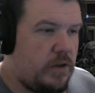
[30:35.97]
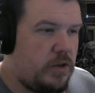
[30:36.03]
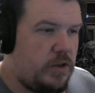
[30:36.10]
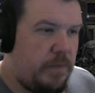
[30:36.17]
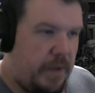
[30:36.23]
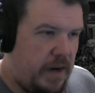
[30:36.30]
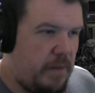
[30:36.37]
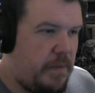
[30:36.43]

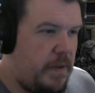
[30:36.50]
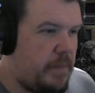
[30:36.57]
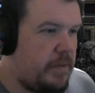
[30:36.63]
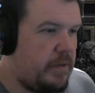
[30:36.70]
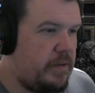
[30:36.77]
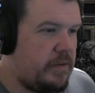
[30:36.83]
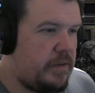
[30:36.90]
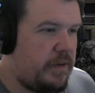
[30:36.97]
Many
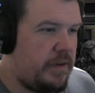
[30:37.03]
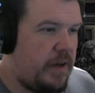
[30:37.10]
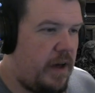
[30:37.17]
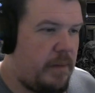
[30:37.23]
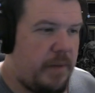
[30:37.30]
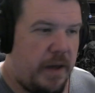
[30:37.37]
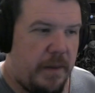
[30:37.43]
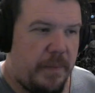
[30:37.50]
people, I
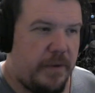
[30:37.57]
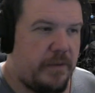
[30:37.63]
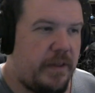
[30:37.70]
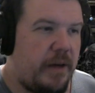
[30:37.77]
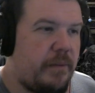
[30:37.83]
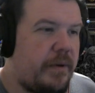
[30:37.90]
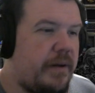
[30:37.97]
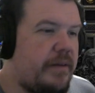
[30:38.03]
may appear
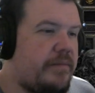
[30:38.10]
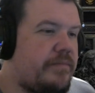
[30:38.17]
that way.